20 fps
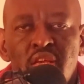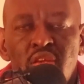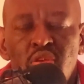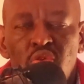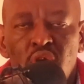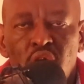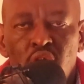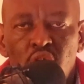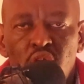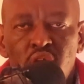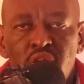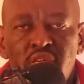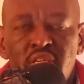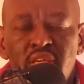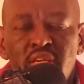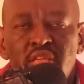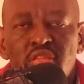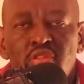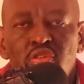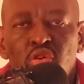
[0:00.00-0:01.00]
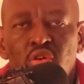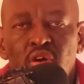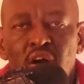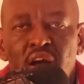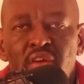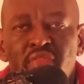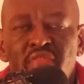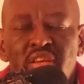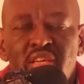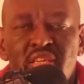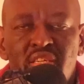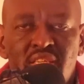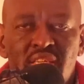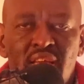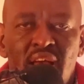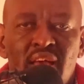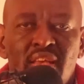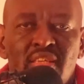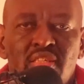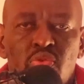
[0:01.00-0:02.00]
your audience or having
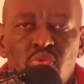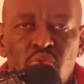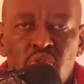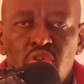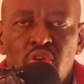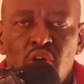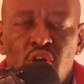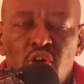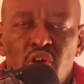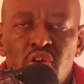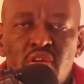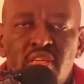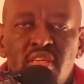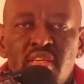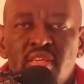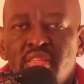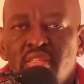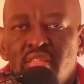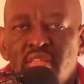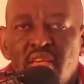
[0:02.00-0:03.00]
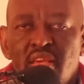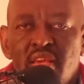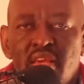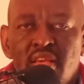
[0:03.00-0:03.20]
trust with your audience